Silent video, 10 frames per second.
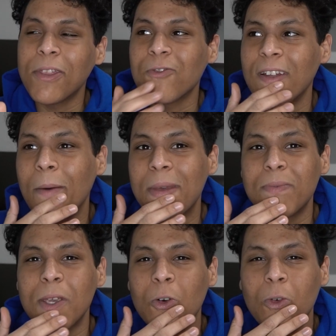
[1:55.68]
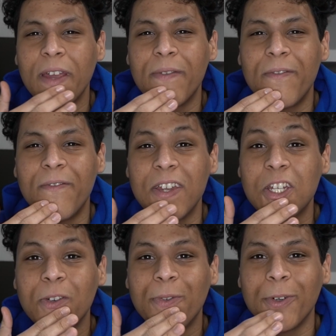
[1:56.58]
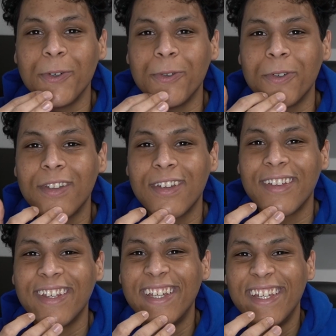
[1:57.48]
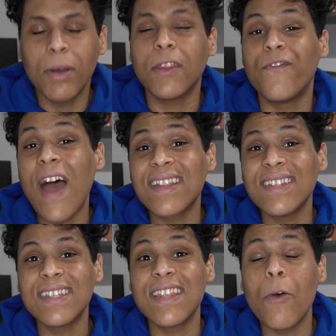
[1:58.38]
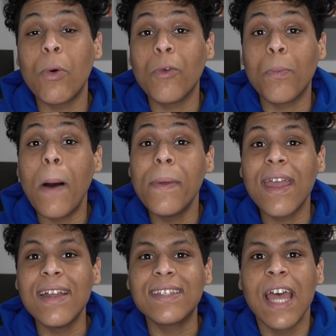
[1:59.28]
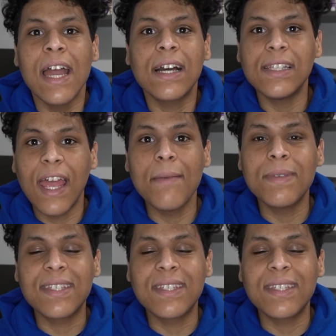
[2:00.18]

about this right now makes me crave fish food. But the fact is that when Republicans claim